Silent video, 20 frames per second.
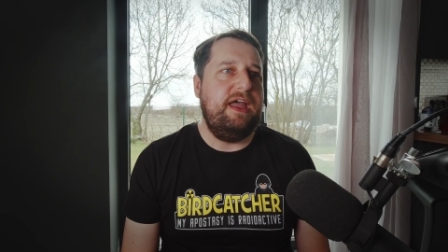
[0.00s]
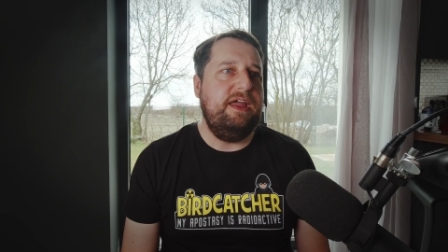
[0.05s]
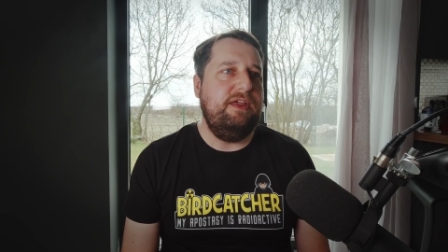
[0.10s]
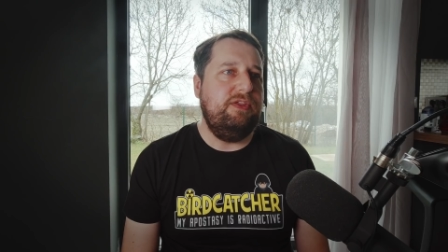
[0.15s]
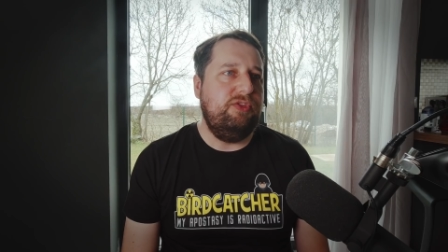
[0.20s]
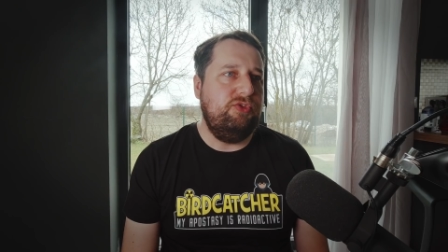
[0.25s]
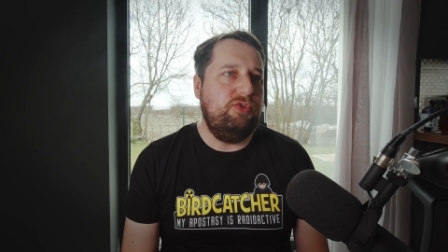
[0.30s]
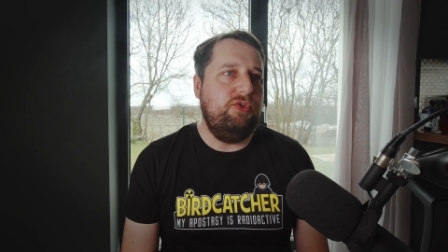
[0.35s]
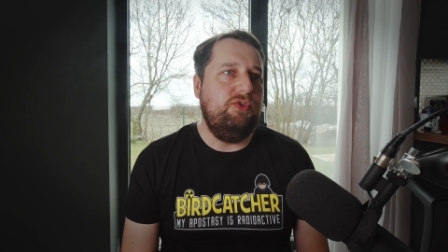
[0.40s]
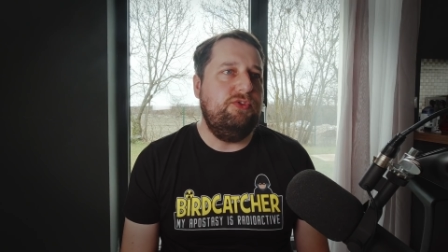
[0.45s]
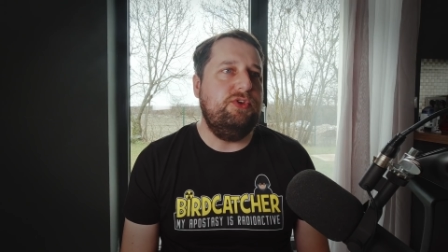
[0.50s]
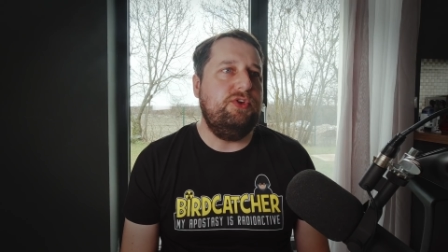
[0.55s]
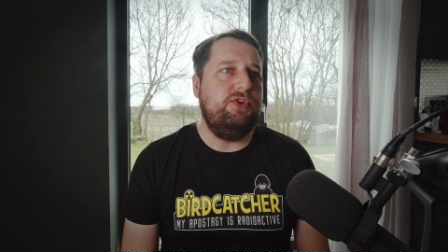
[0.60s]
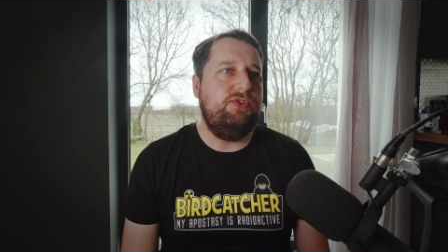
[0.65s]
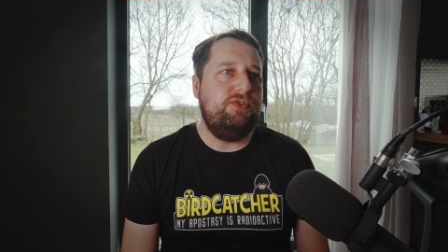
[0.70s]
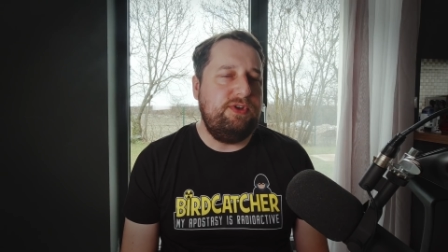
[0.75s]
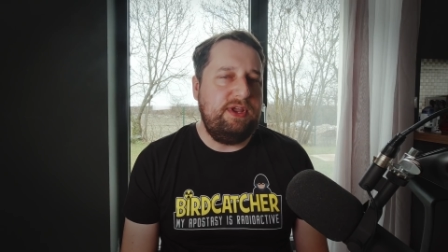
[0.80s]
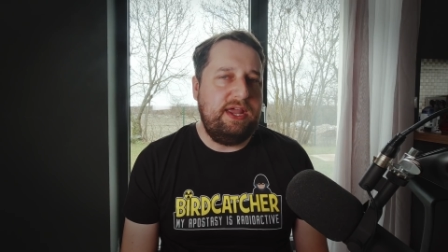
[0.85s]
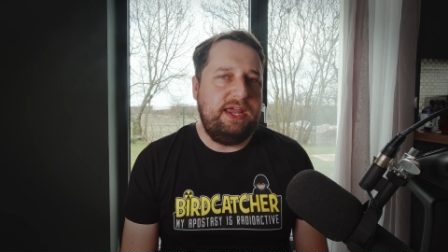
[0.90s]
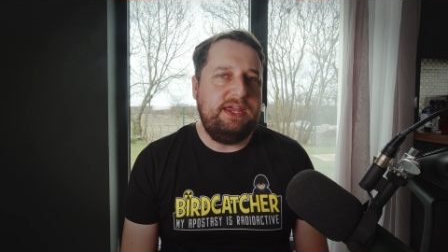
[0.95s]
that I thought the
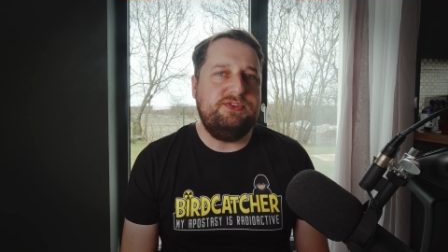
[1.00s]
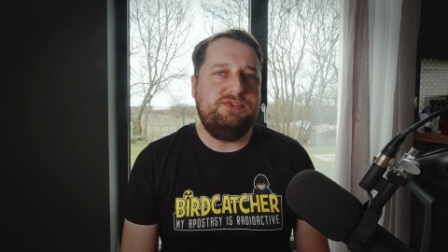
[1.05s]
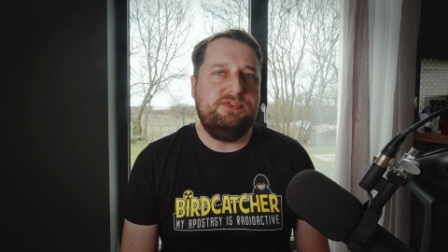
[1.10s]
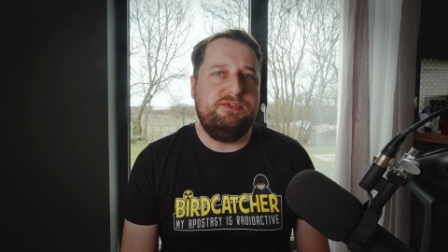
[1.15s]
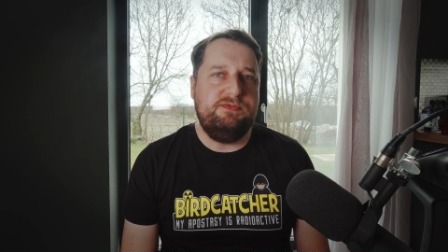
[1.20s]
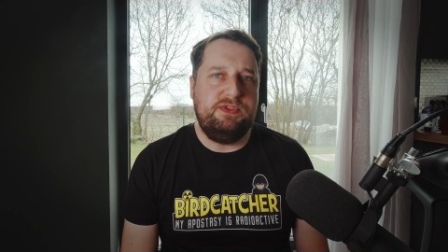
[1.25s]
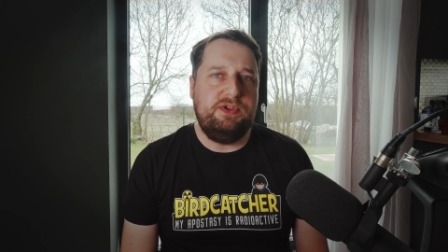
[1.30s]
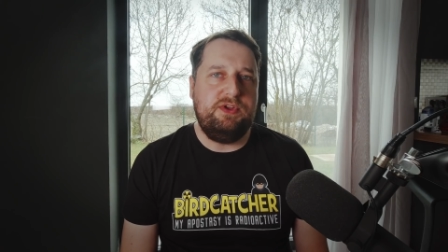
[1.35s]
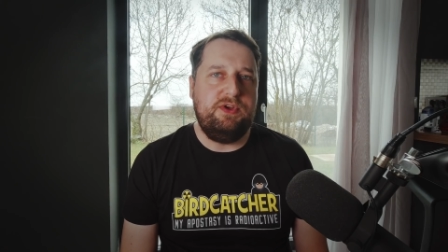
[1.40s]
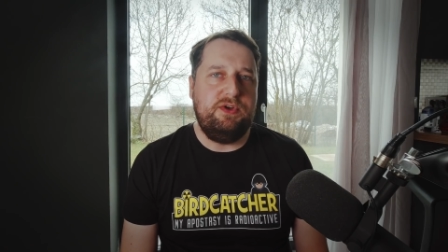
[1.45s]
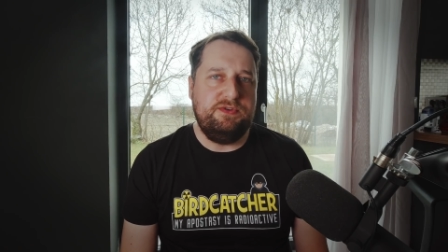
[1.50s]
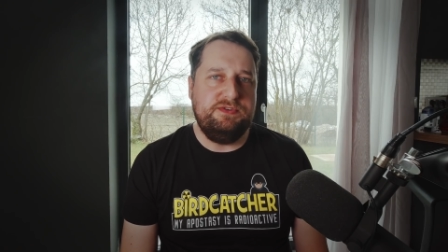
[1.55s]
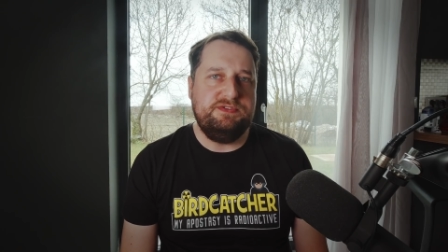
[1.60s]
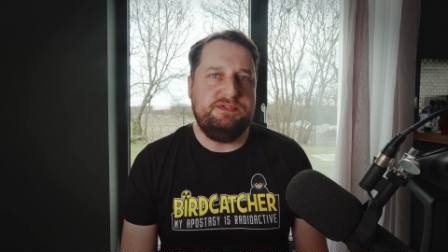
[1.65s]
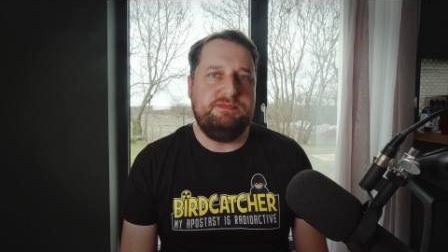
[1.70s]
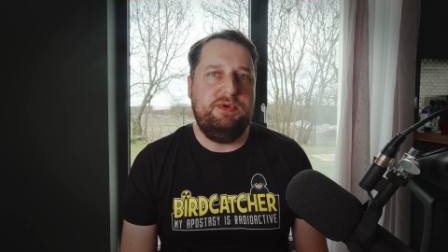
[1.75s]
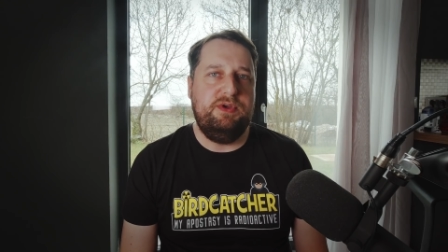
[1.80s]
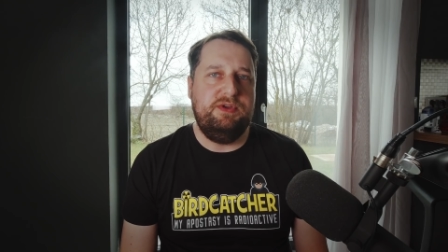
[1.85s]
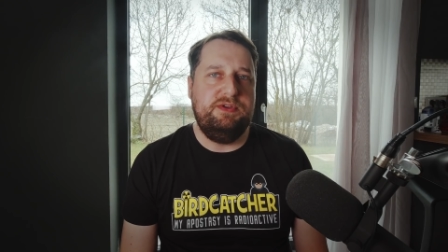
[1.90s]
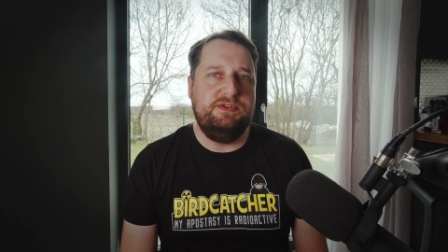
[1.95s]
creator of the
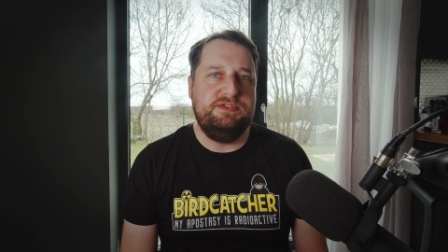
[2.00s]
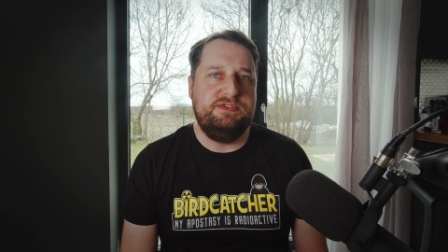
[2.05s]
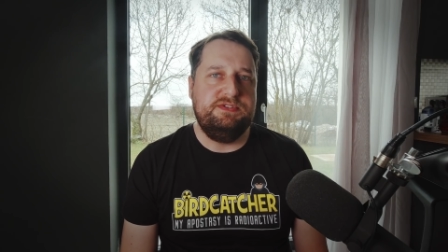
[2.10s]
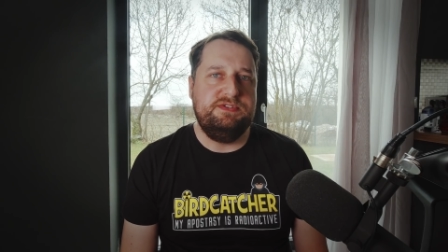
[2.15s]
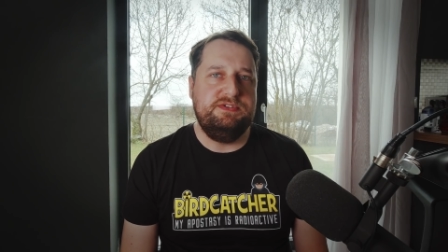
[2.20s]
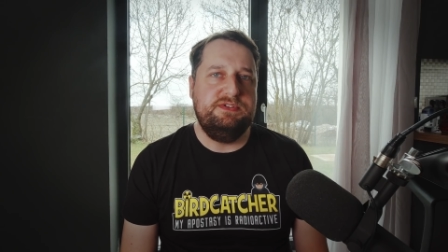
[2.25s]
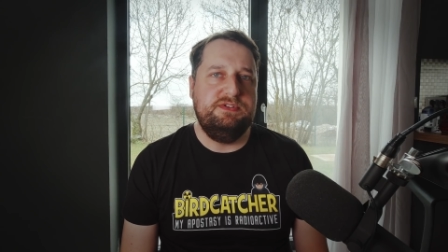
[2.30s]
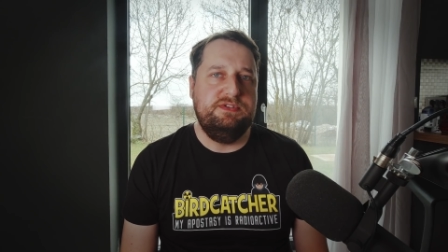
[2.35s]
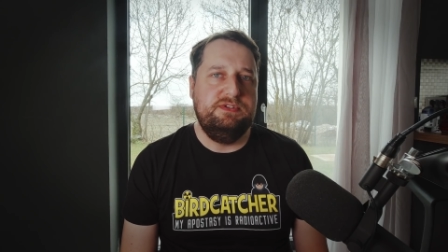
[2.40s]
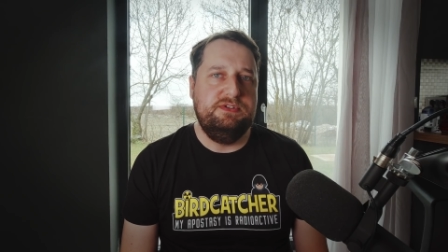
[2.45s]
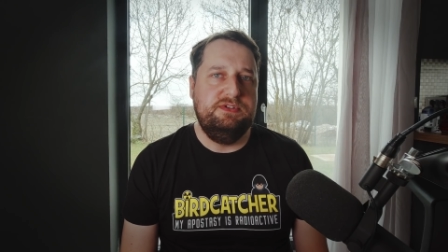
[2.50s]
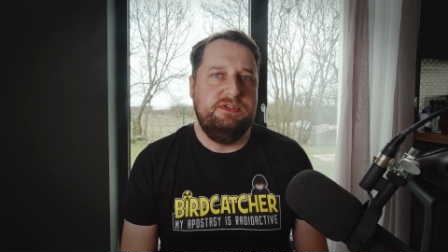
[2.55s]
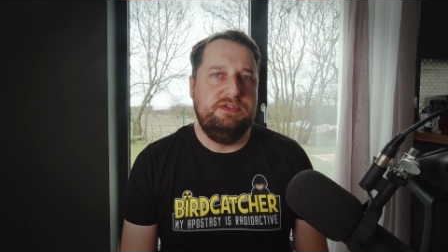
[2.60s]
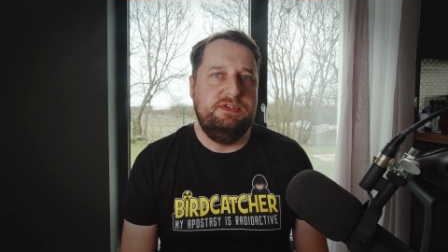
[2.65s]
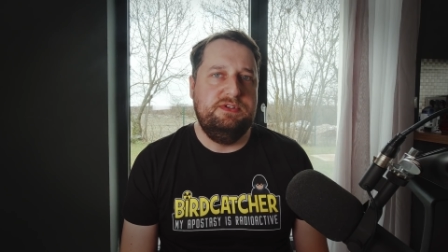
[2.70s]
cosmos